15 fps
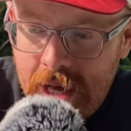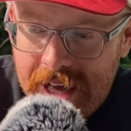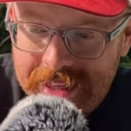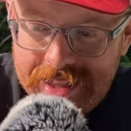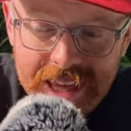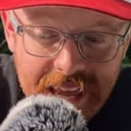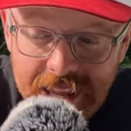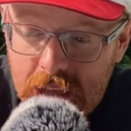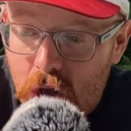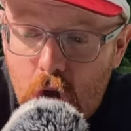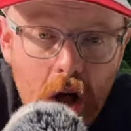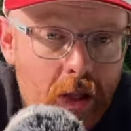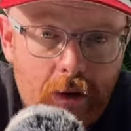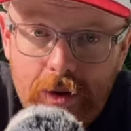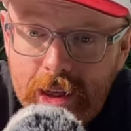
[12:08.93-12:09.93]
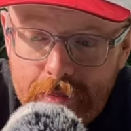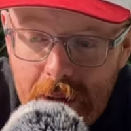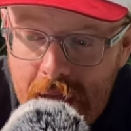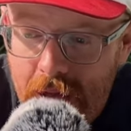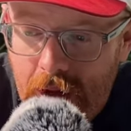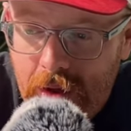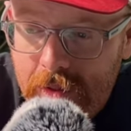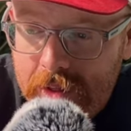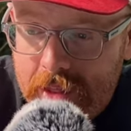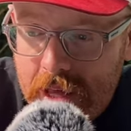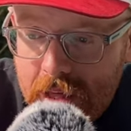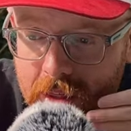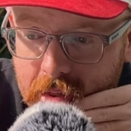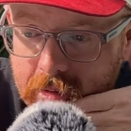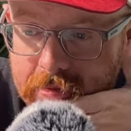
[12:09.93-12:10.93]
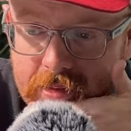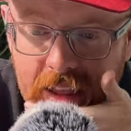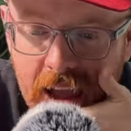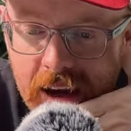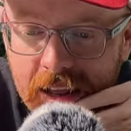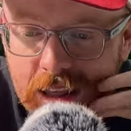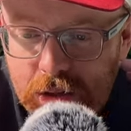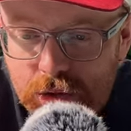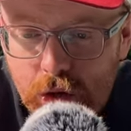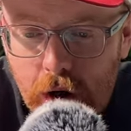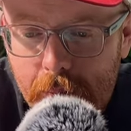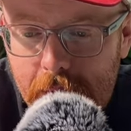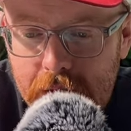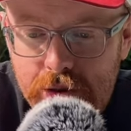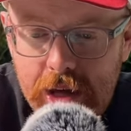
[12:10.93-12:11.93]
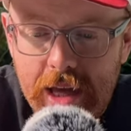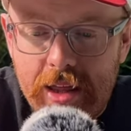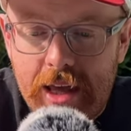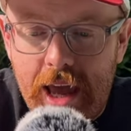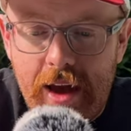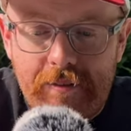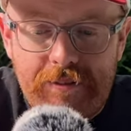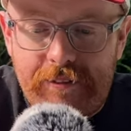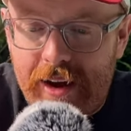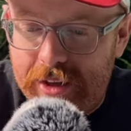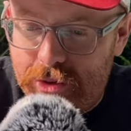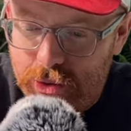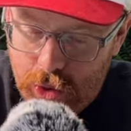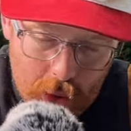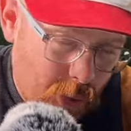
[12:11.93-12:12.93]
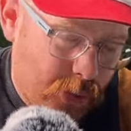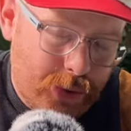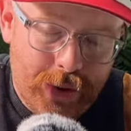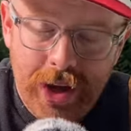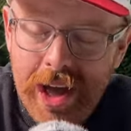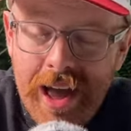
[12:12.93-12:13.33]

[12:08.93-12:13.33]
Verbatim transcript: a scene, a color, a smell, the taste of Denny's strawberry cheesecake, French toast,